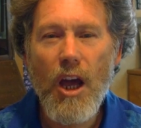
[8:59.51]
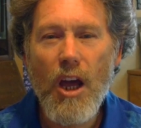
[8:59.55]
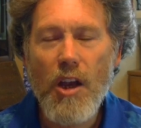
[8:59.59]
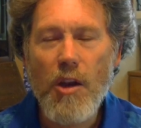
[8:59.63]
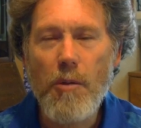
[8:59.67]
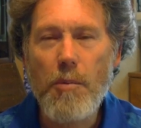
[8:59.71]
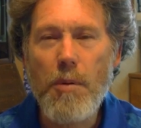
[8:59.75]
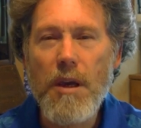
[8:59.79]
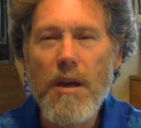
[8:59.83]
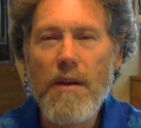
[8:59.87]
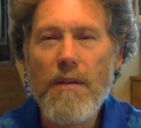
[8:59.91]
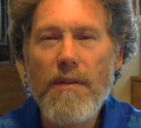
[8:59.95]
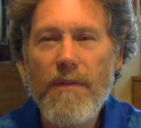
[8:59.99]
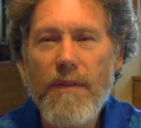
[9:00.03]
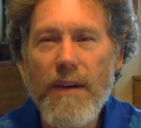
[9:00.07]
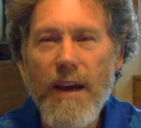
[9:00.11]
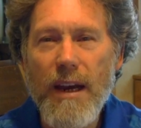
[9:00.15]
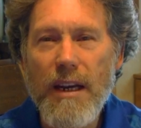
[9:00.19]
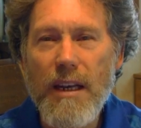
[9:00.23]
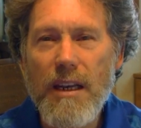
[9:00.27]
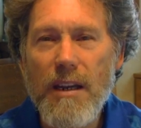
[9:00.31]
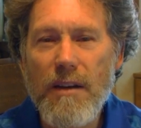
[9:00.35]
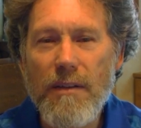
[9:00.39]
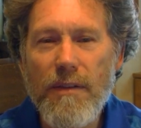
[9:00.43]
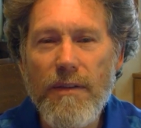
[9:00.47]
To be
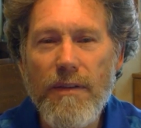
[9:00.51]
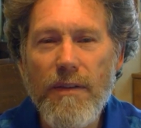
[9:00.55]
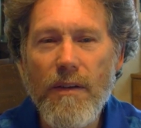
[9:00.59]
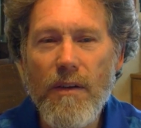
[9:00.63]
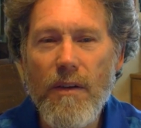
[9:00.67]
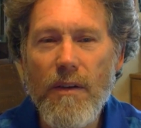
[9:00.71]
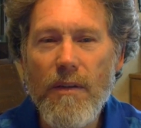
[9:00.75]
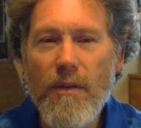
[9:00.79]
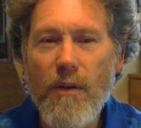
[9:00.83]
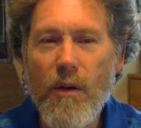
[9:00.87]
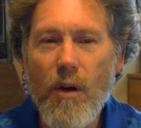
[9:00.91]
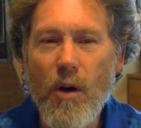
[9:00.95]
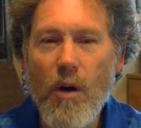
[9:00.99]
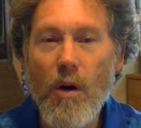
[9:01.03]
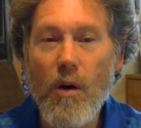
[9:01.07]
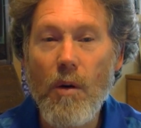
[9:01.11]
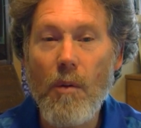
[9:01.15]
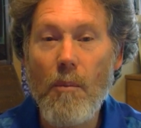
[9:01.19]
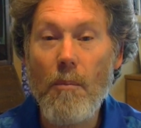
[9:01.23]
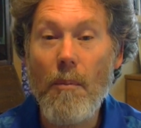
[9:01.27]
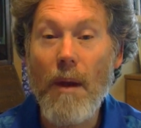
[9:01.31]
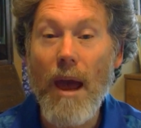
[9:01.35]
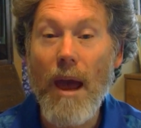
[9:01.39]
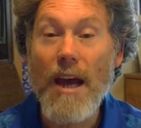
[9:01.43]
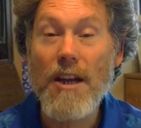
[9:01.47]
effective for
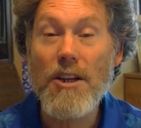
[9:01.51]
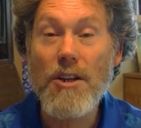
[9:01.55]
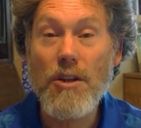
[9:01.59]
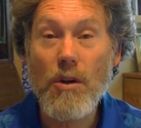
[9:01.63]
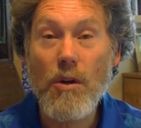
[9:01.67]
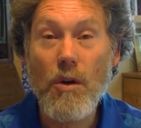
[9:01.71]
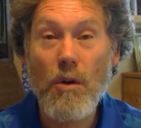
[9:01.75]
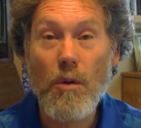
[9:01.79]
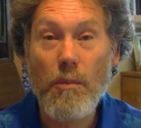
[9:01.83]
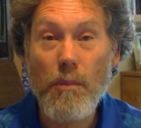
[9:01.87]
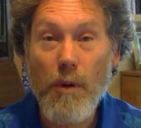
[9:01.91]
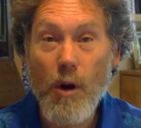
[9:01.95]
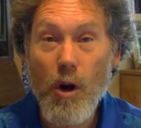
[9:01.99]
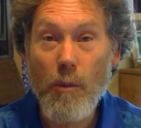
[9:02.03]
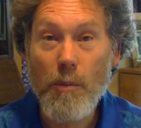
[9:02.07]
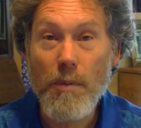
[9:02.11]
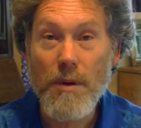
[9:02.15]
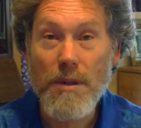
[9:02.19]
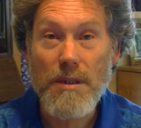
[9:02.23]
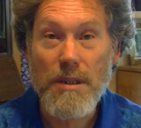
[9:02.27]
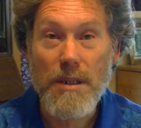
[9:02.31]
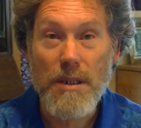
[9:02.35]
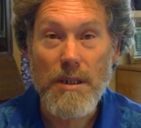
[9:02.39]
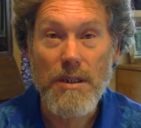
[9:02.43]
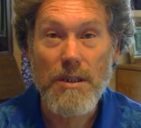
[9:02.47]
magical
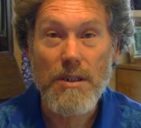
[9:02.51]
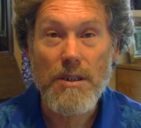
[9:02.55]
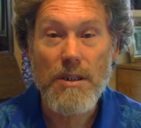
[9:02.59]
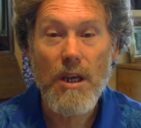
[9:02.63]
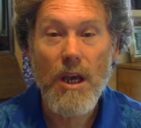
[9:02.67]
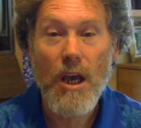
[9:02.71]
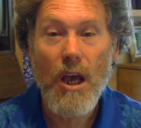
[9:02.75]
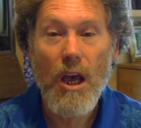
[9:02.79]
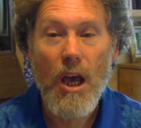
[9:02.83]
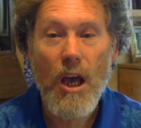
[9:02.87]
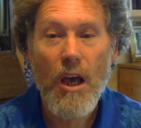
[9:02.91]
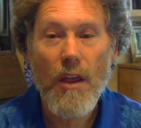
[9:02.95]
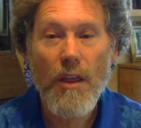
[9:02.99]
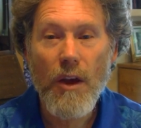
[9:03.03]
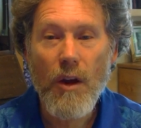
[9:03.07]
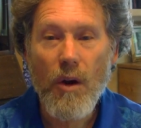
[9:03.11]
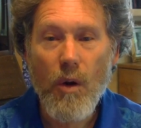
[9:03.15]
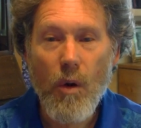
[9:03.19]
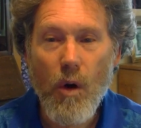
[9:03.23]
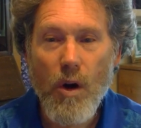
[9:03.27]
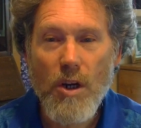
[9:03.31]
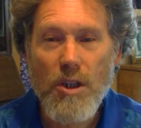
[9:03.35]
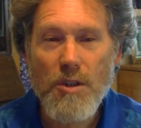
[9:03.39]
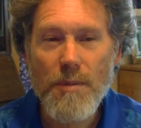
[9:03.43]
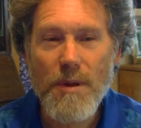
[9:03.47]
purposes, the
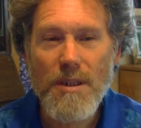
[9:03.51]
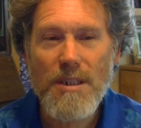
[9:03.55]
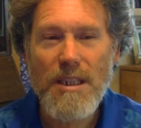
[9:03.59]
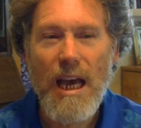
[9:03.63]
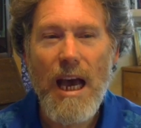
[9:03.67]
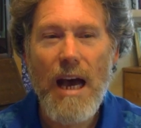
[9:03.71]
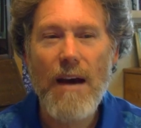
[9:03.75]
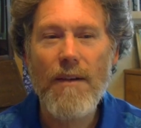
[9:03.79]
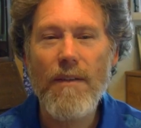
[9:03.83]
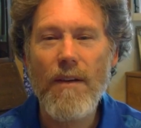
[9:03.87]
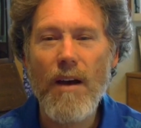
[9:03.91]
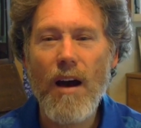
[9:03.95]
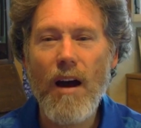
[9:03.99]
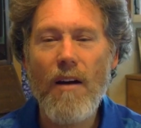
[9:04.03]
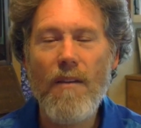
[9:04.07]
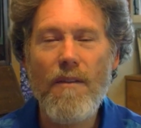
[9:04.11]
quartz must have